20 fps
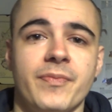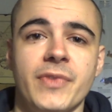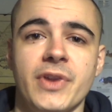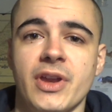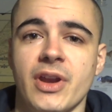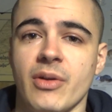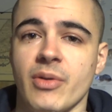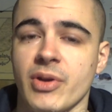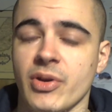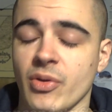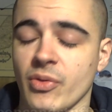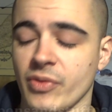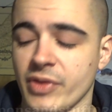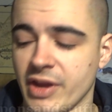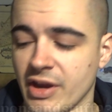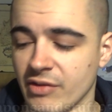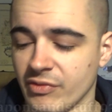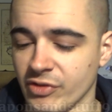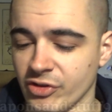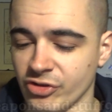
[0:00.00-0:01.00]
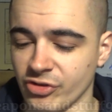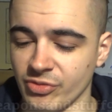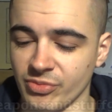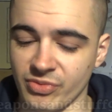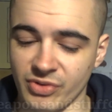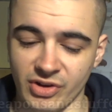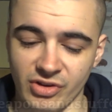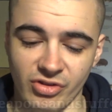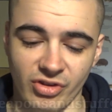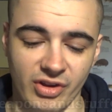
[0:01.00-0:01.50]
you know, and not the others and
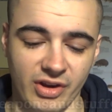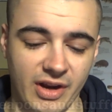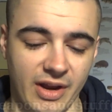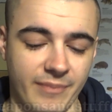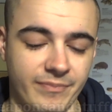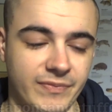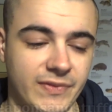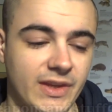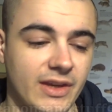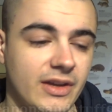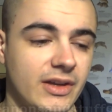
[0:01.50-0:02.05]
things like that.